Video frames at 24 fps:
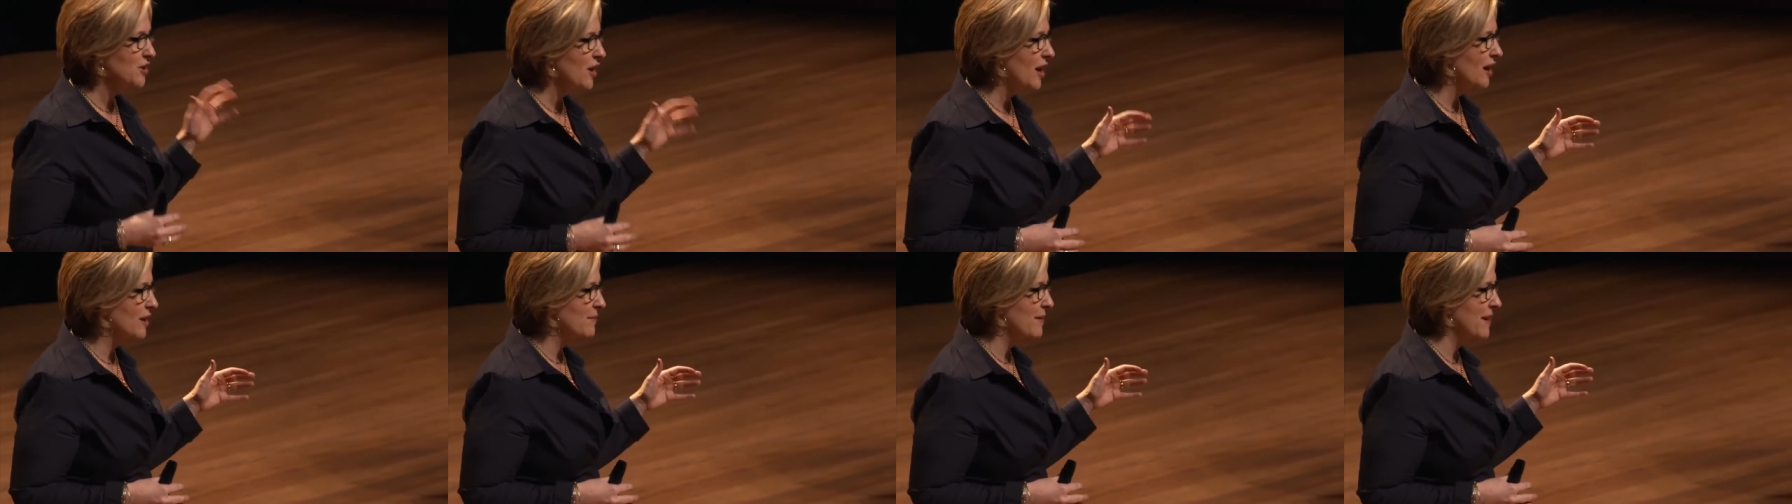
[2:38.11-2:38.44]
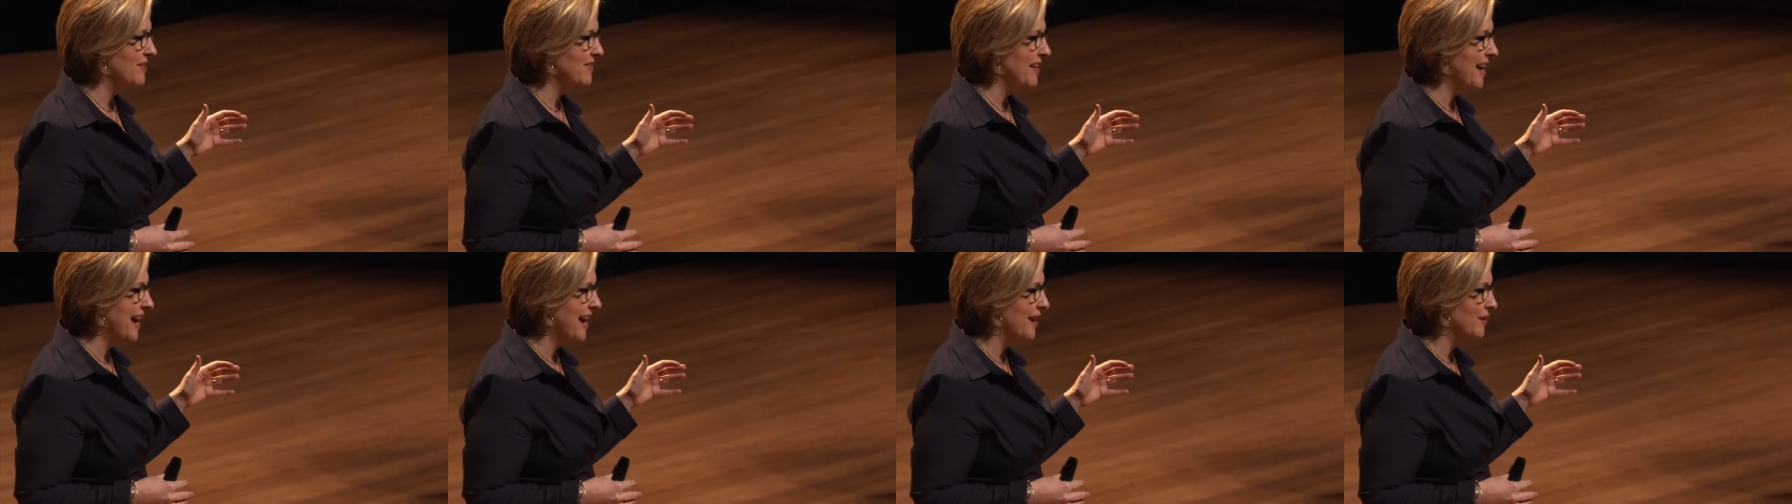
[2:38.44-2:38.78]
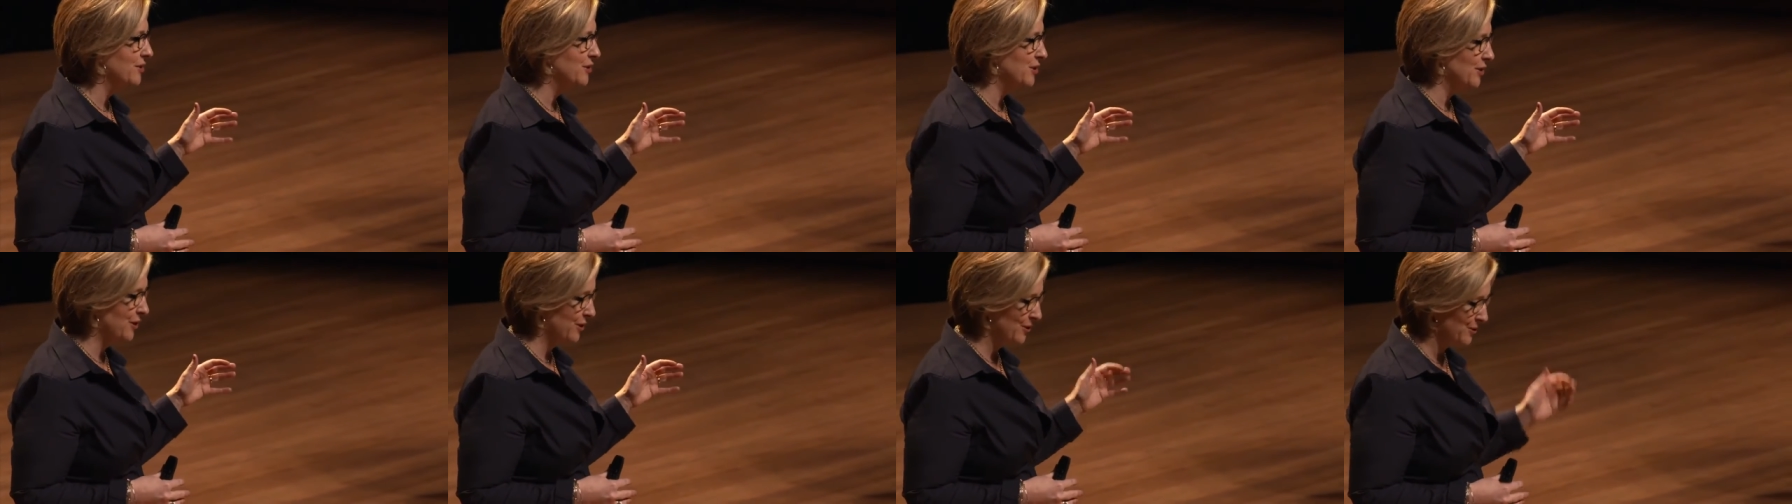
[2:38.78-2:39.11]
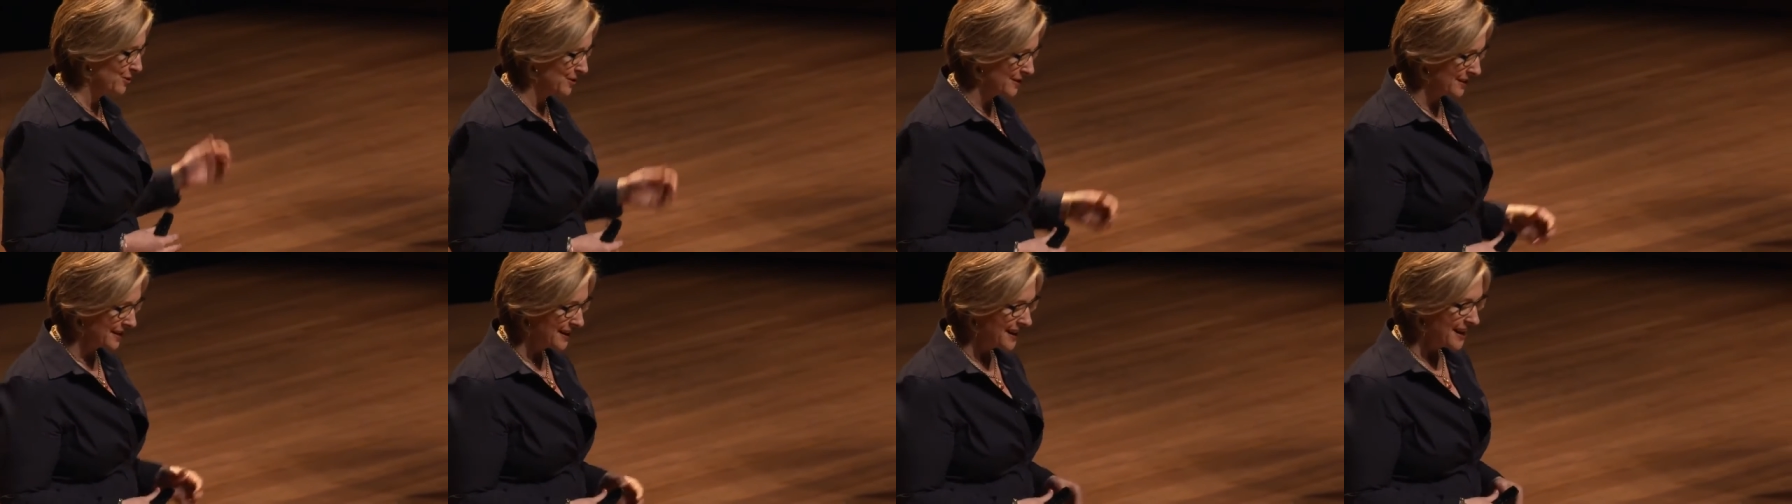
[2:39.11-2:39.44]
talk about the how
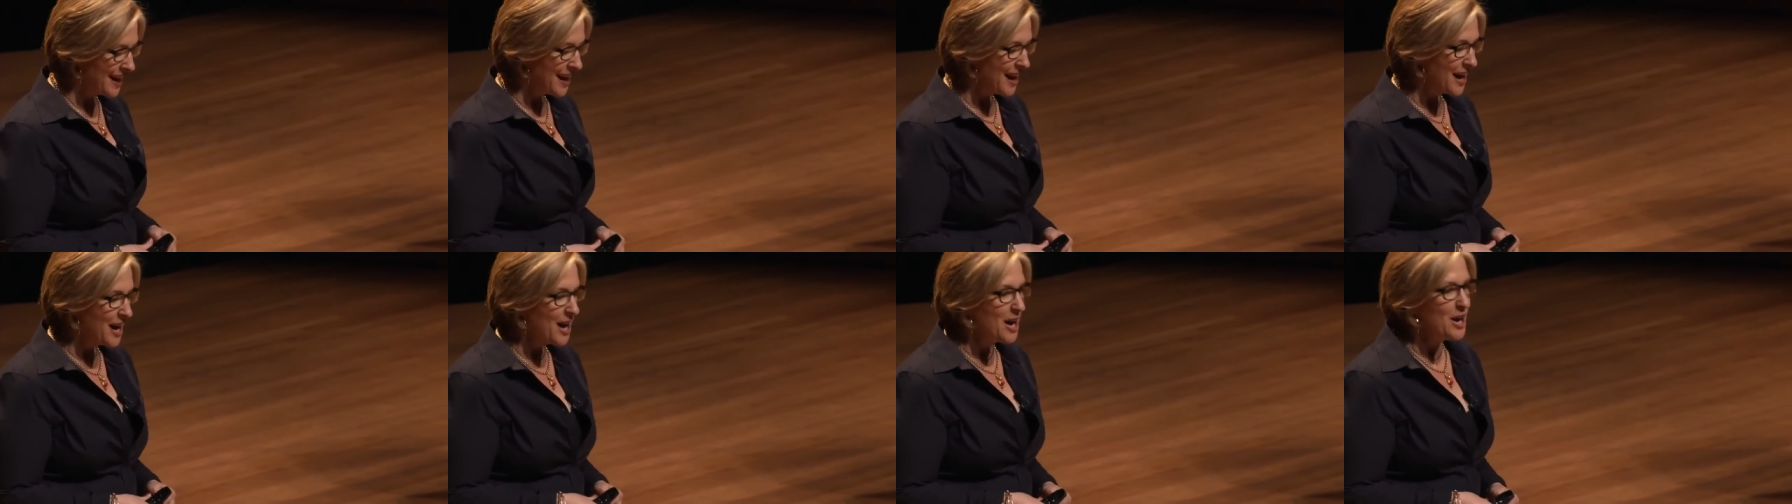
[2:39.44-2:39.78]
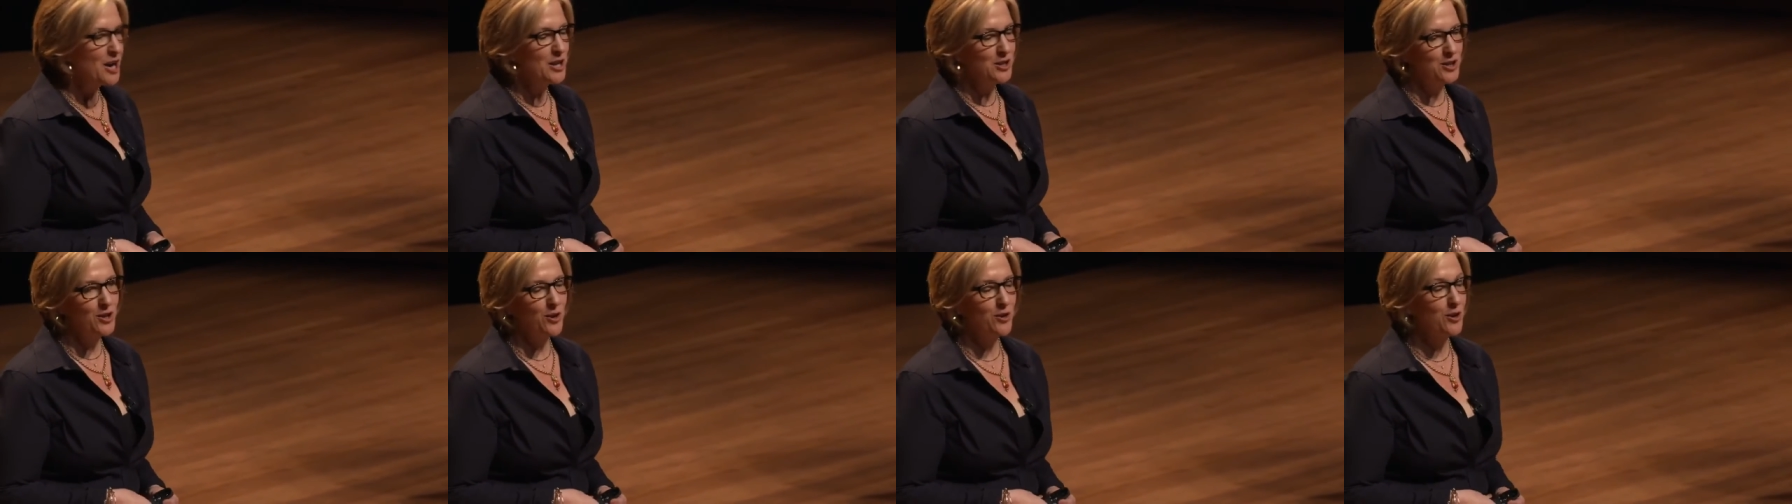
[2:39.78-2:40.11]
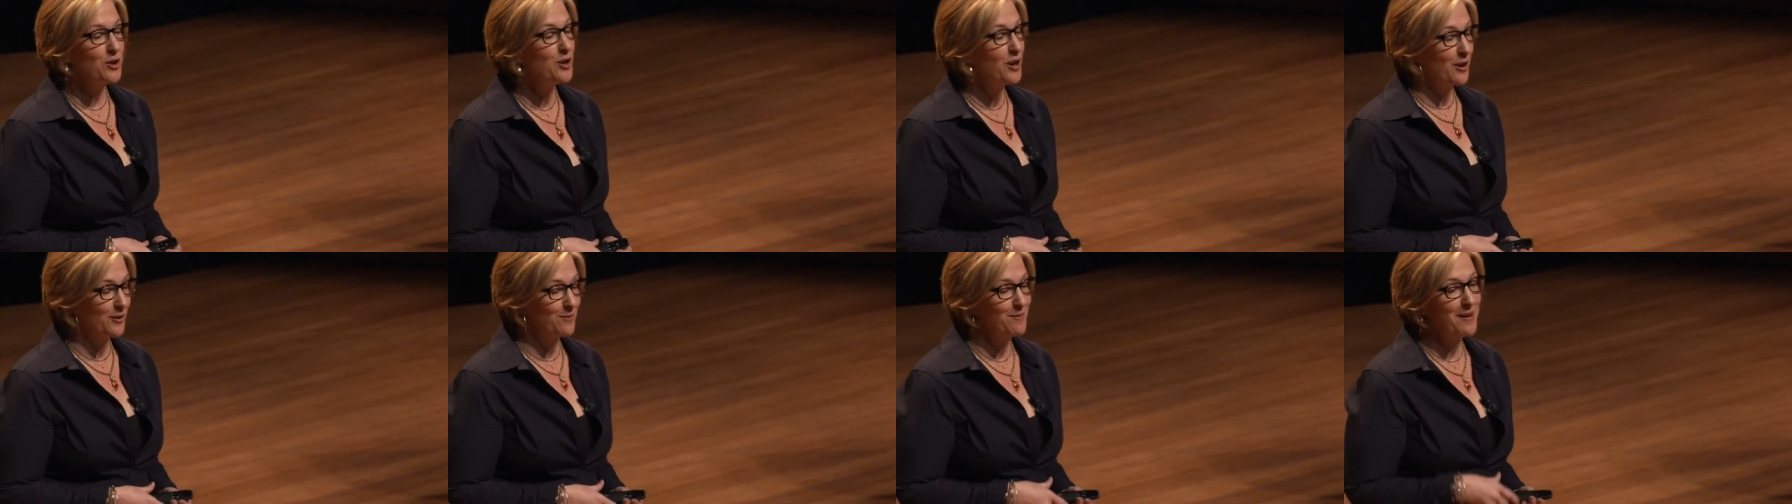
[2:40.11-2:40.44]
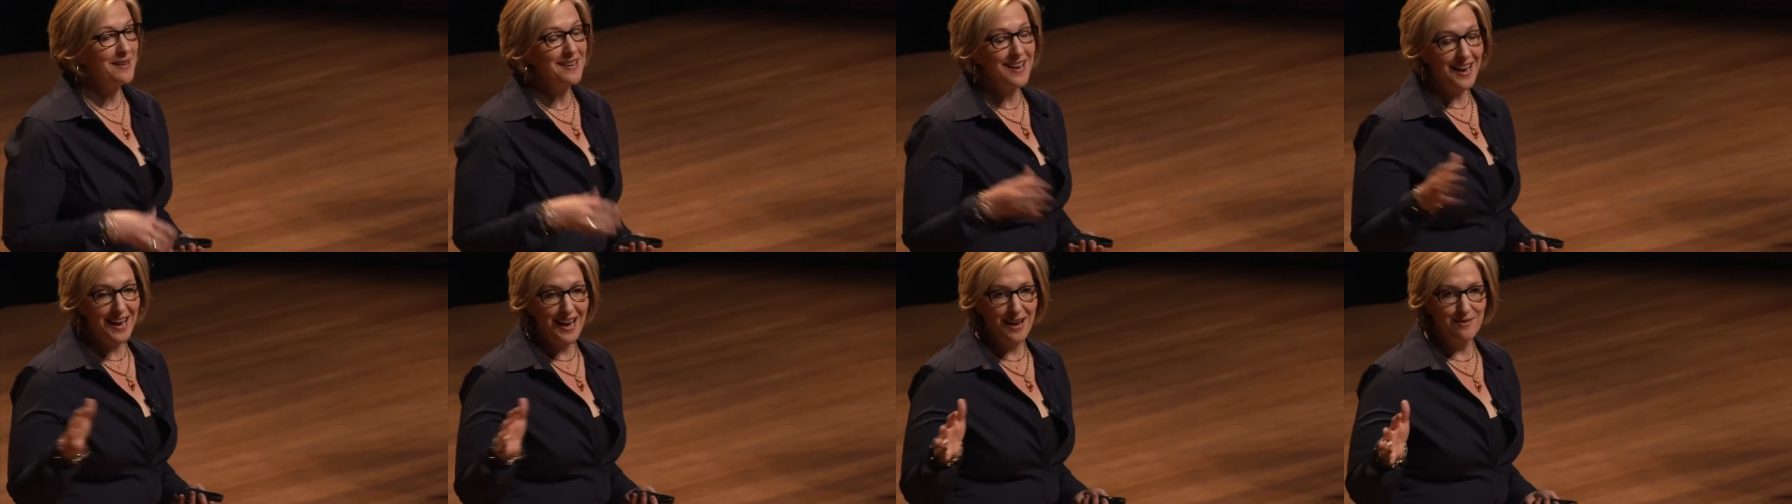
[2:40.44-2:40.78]
to's. So, you know,
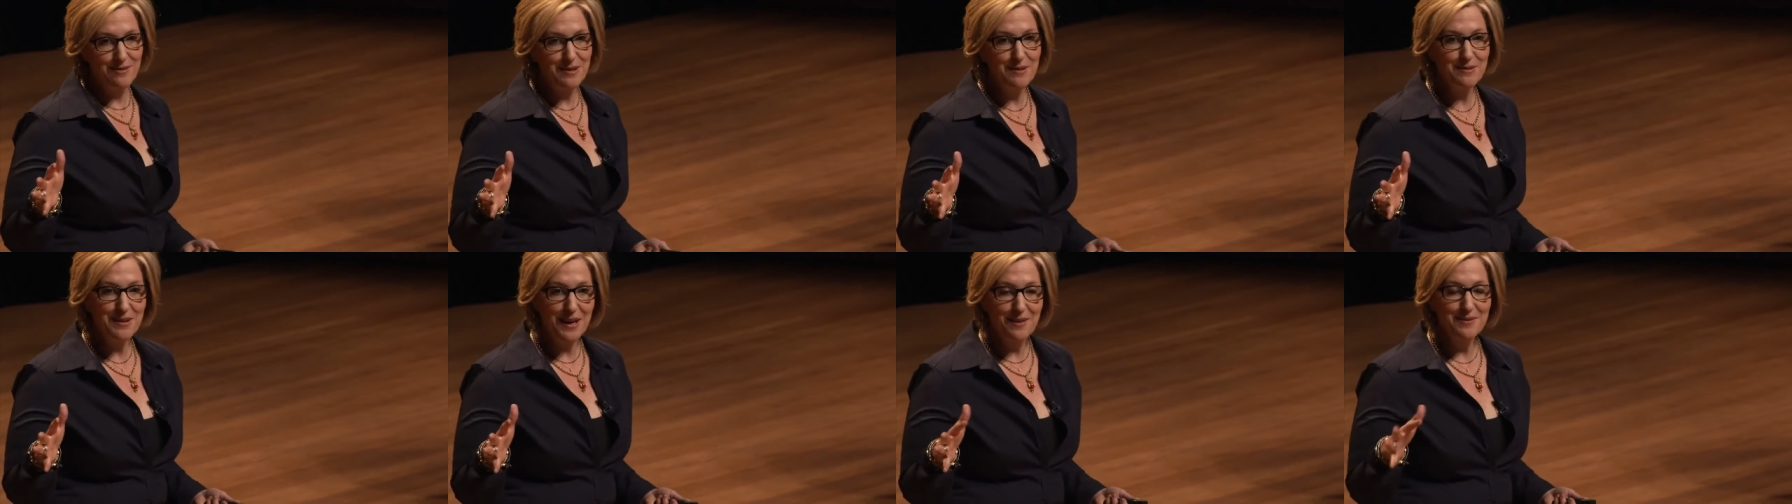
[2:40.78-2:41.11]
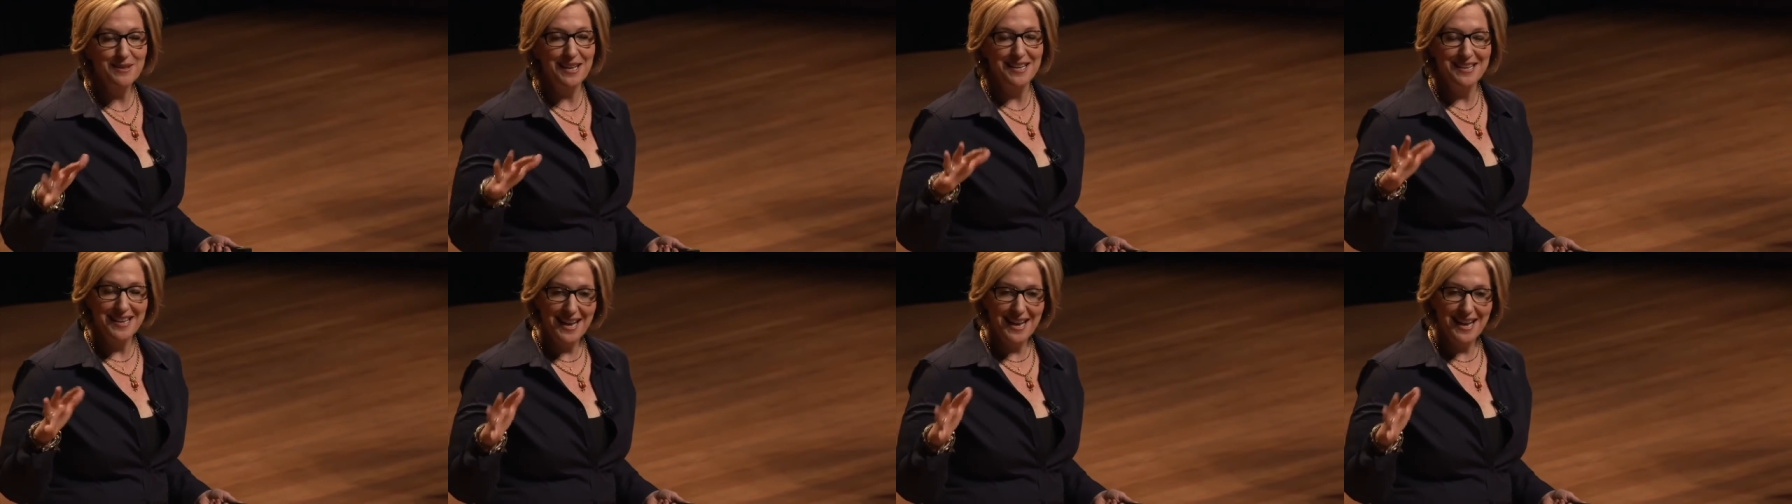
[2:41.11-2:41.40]
my name, sometimes I